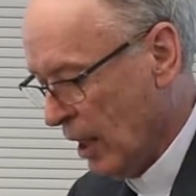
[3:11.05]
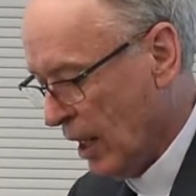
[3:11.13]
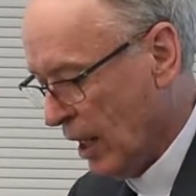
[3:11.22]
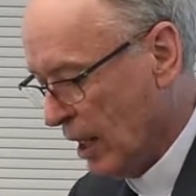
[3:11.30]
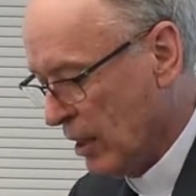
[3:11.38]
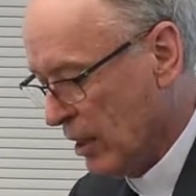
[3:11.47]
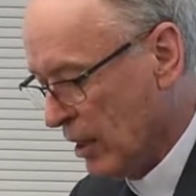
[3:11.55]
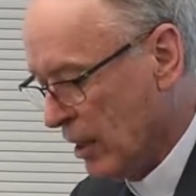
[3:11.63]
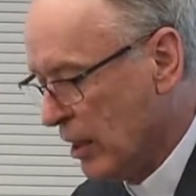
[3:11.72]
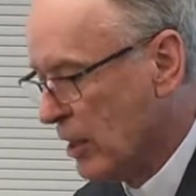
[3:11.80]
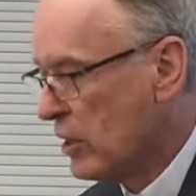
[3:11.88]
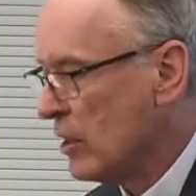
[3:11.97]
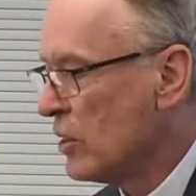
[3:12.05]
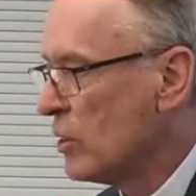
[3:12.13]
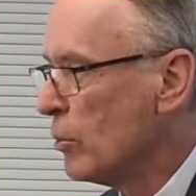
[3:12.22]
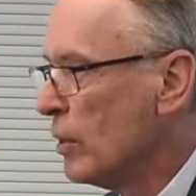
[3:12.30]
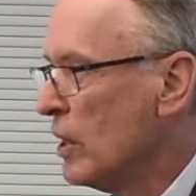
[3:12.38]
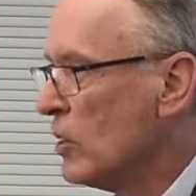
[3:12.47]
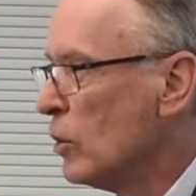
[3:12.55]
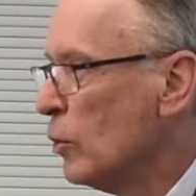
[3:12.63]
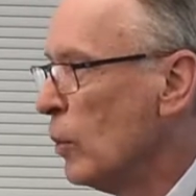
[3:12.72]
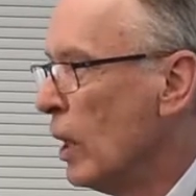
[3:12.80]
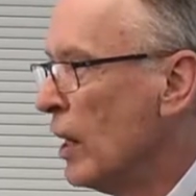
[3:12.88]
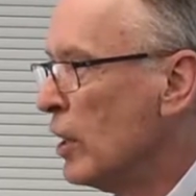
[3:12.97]
And this is the reason
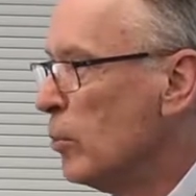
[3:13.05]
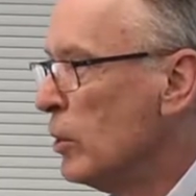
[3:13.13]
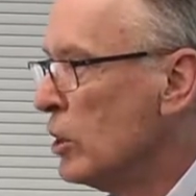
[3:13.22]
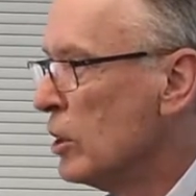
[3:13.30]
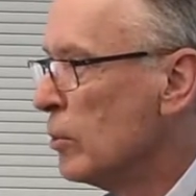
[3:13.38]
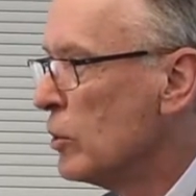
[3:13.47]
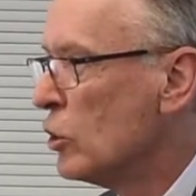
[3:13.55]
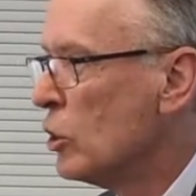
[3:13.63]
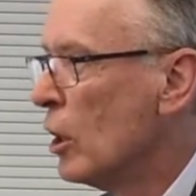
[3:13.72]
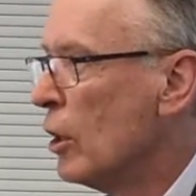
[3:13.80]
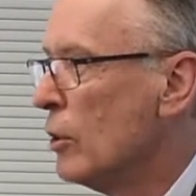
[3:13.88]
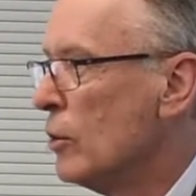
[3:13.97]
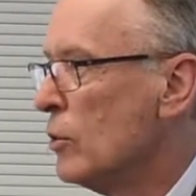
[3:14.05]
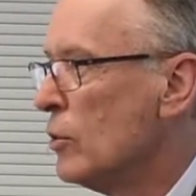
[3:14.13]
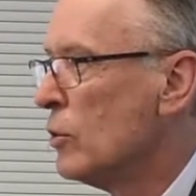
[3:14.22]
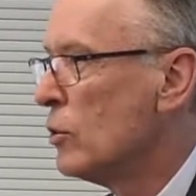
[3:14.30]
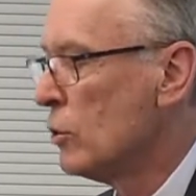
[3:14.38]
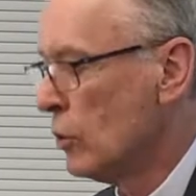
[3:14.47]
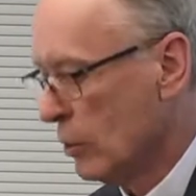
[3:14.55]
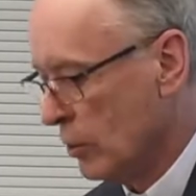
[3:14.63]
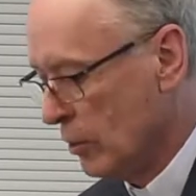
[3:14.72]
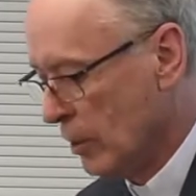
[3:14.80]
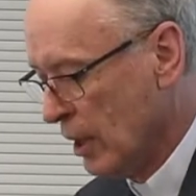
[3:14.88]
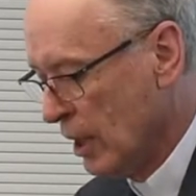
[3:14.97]
why the bishops chose
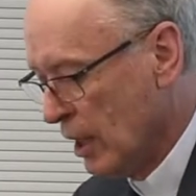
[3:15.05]
to